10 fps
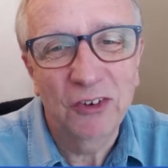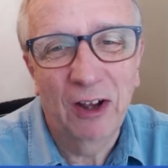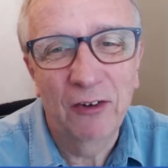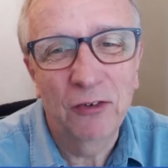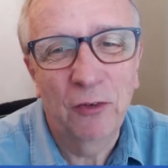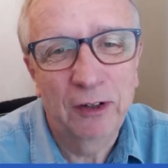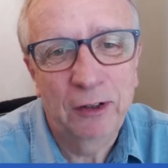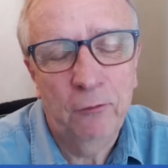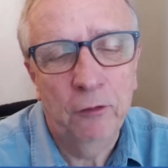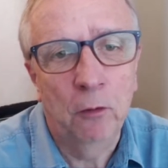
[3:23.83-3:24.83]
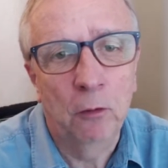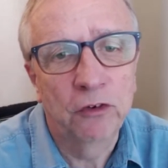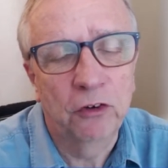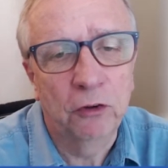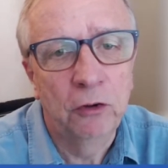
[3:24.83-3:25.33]
It's very difficult
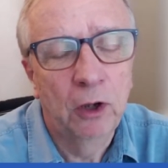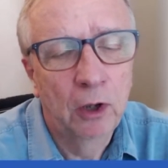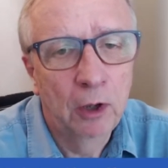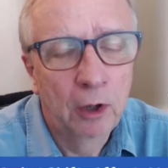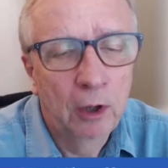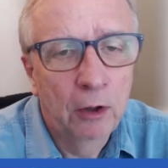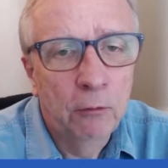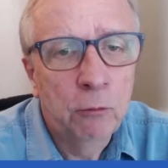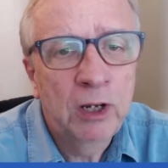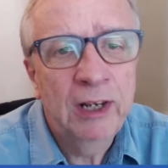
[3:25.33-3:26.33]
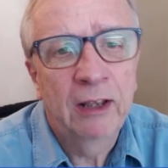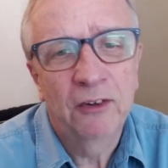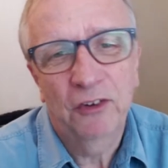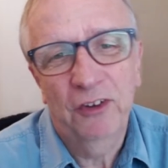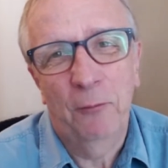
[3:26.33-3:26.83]
to really
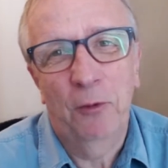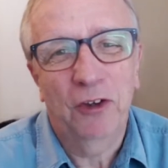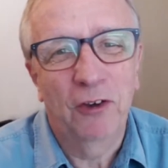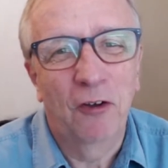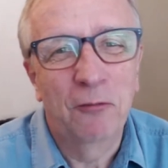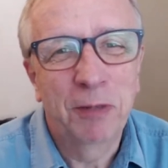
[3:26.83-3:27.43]
understand what's going on,